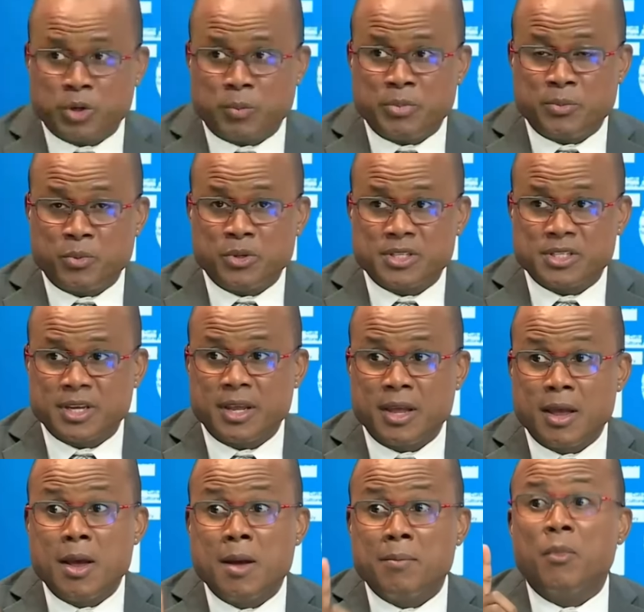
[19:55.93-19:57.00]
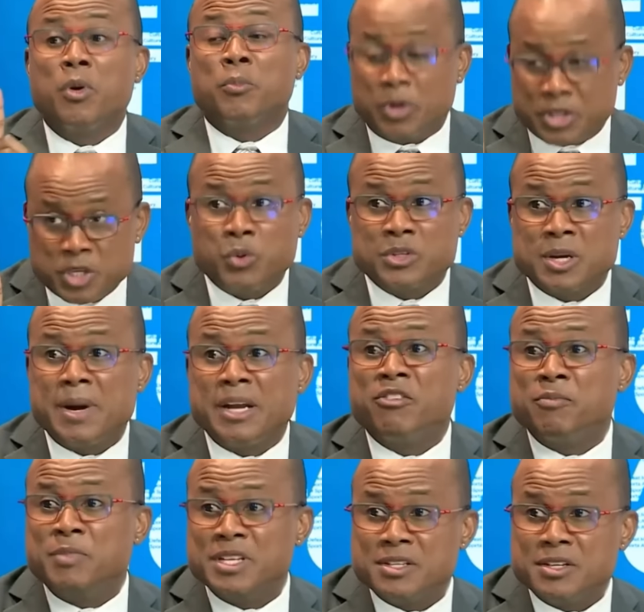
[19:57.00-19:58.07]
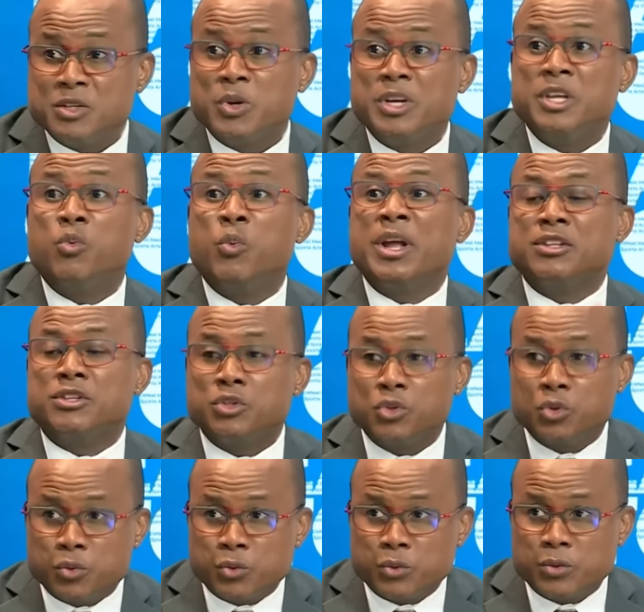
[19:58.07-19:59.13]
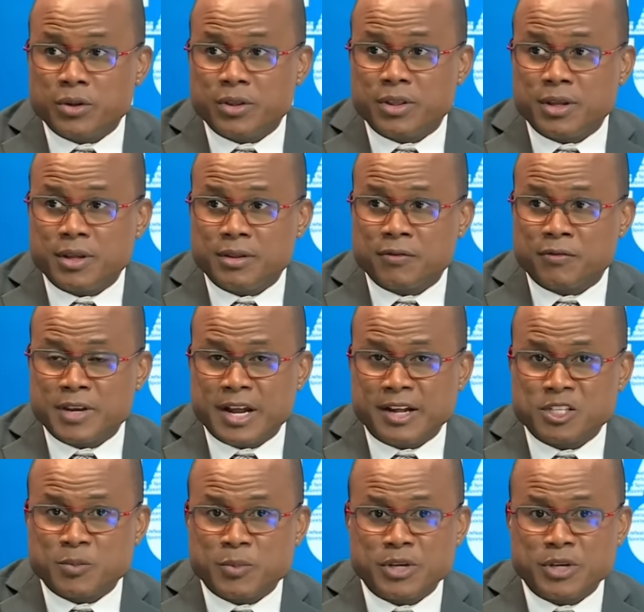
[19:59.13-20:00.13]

job, people would say, but he was a man of business when he went to the finance